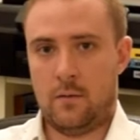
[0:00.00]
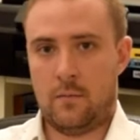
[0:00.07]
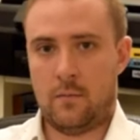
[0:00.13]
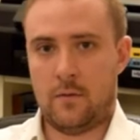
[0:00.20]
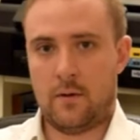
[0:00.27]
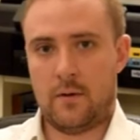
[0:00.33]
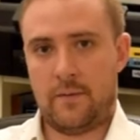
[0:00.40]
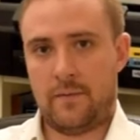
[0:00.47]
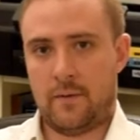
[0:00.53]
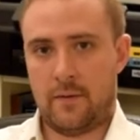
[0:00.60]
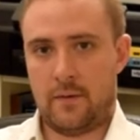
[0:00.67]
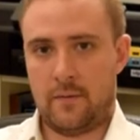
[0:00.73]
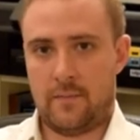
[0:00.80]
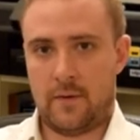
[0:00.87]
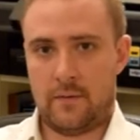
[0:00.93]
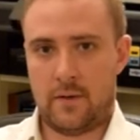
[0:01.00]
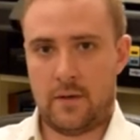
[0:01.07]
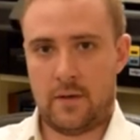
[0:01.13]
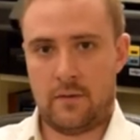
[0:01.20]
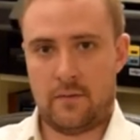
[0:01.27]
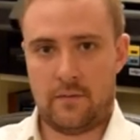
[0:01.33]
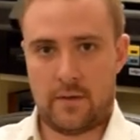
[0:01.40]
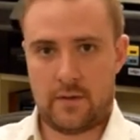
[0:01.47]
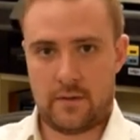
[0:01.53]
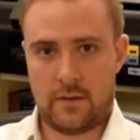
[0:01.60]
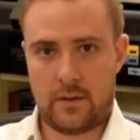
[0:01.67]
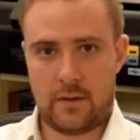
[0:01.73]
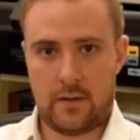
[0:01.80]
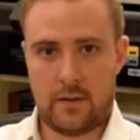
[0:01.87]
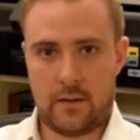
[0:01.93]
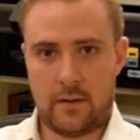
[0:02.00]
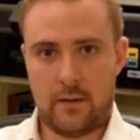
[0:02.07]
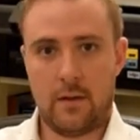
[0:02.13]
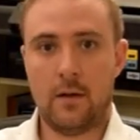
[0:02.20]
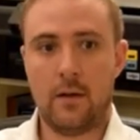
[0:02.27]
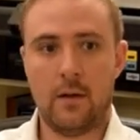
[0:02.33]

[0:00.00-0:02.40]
What I find very interesting here